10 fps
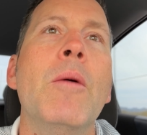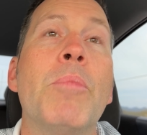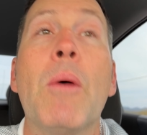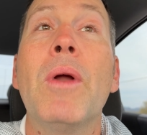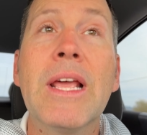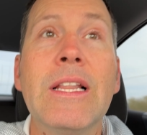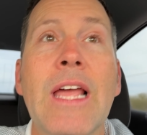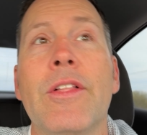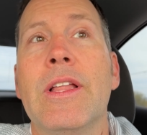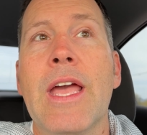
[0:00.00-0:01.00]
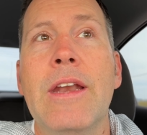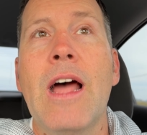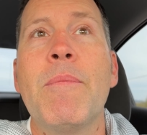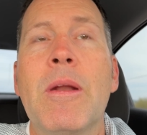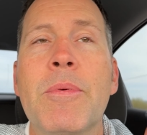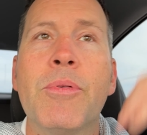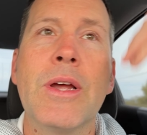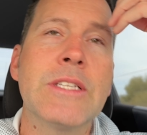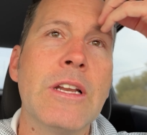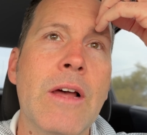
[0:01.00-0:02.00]
But I want to get a lay of the land. I've been up in
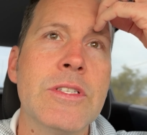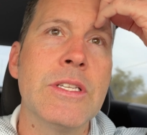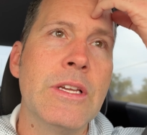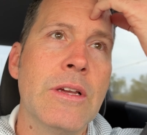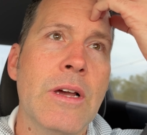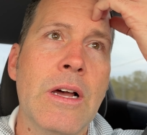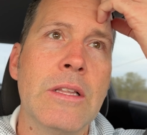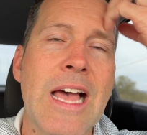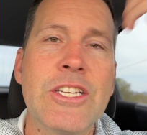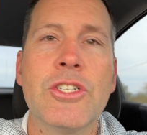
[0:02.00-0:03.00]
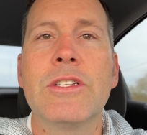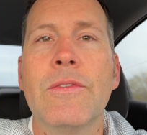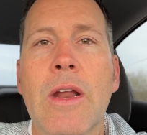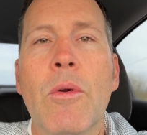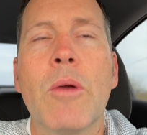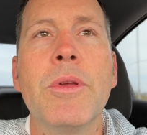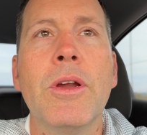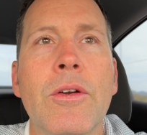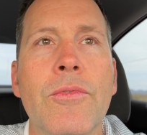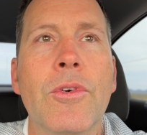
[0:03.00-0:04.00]
Prescott, obviously. Last year, Tiff and I were up
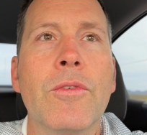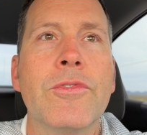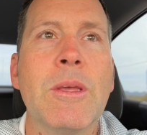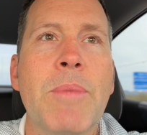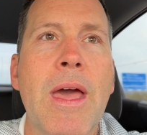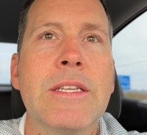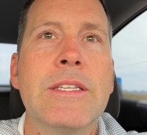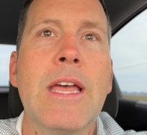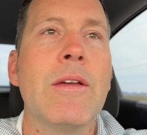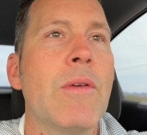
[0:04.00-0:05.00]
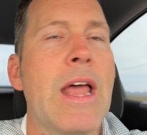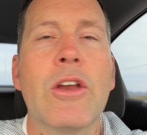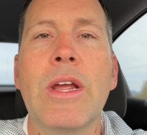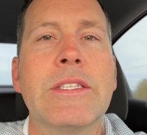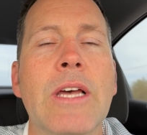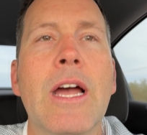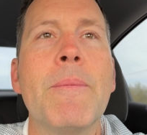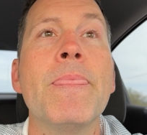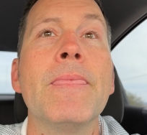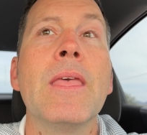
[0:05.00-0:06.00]
here for St. Patty's Day. We had a great time.
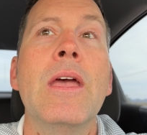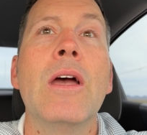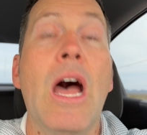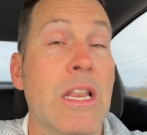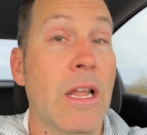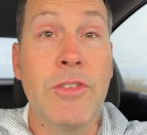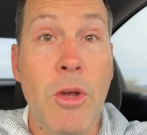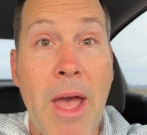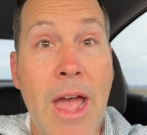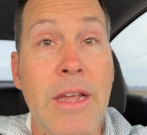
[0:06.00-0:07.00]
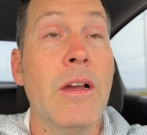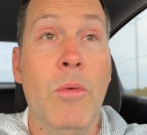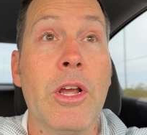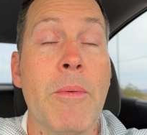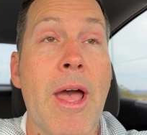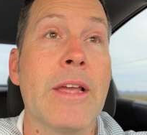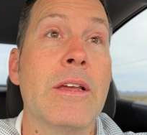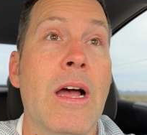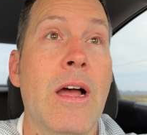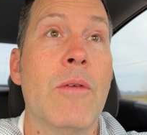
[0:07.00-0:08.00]
I'd love to go back. I want to go back.
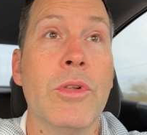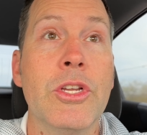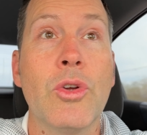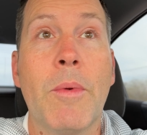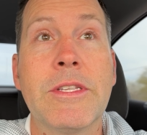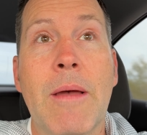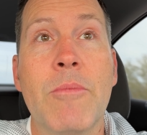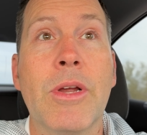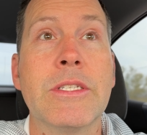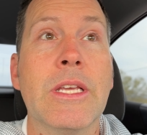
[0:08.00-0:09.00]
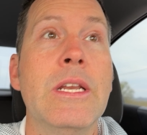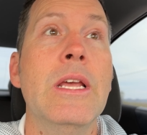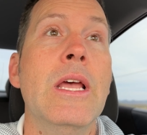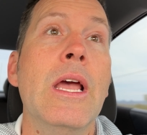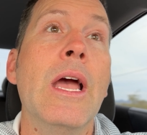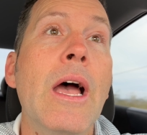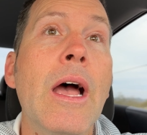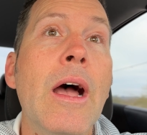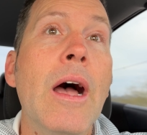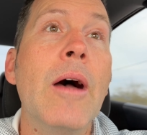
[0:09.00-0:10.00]
Really enjoyed my time in Prescott.
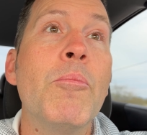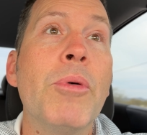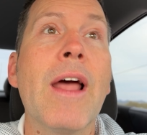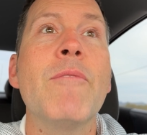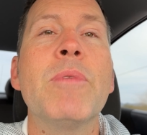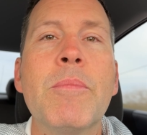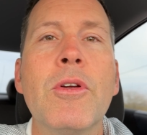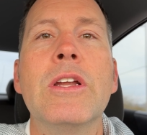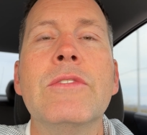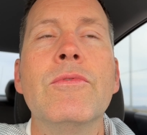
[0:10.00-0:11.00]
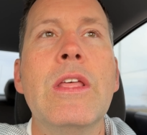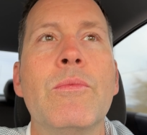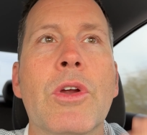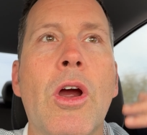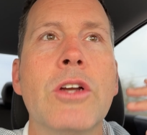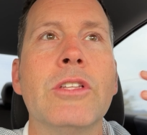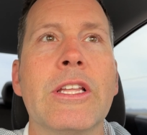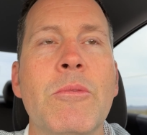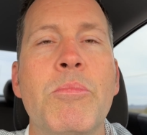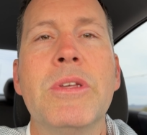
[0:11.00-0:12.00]
But I haven't been up here in regards to like
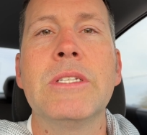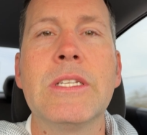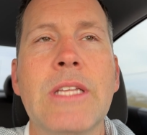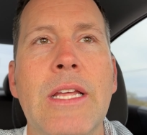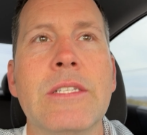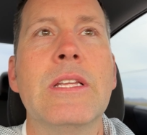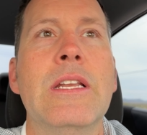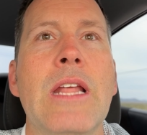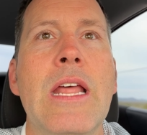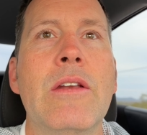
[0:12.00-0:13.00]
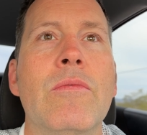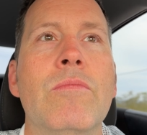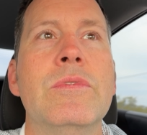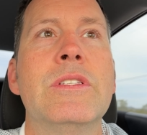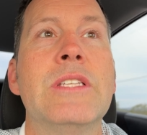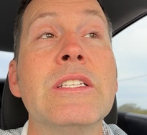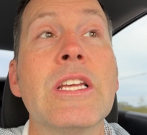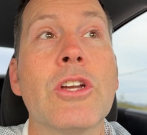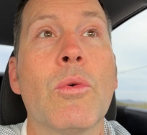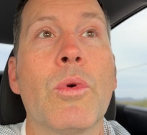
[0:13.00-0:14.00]
the business sense, and since I
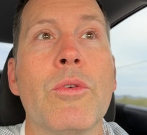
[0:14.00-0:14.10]
started working